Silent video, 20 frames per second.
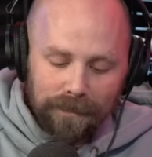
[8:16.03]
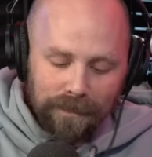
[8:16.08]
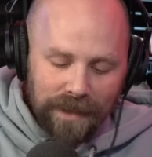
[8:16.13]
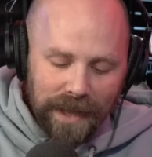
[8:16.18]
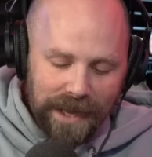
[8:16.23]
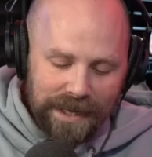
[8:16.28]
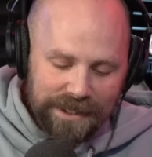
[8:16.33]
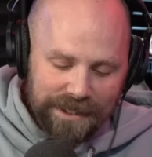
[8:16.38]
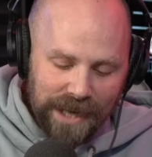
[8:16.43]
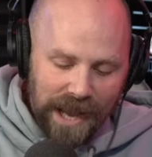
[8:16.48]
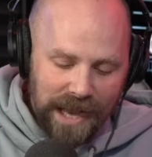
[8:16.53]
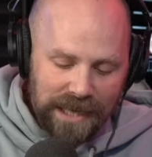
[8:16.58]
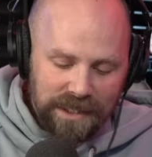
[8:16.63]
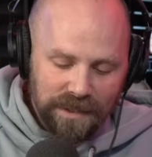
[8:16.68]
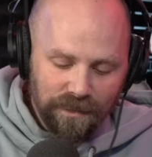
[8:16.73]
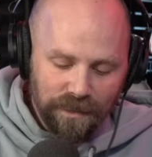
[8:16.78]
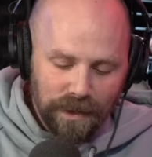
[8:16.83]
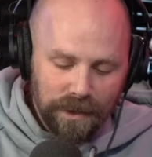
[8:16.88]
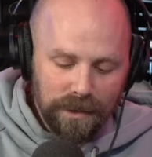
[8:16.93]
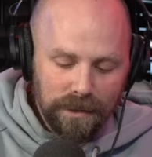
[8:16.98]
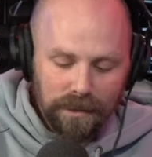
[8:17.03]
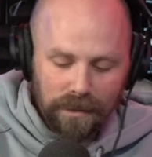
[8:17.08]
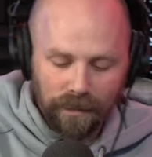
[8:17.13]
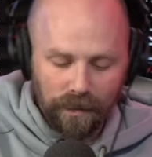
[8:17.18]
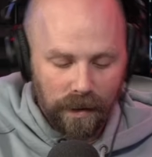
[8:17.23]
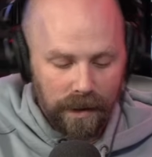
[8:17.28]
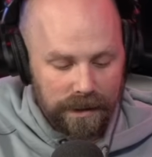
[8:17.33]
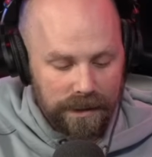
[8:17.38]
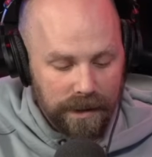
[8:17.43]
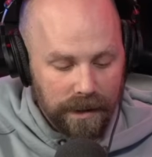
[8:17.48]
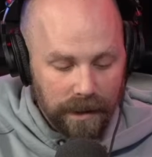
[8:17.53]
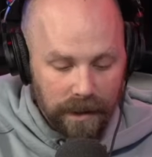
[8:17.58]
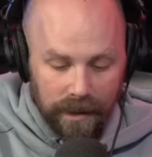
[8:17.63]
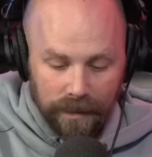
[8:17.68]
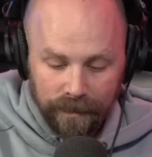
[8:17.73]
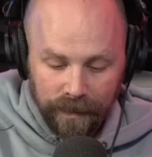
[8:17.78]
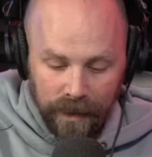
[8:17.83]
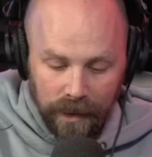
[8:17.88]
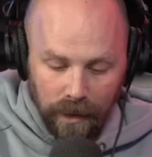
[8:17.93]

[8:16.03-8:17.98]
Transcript: at Jacksonville University.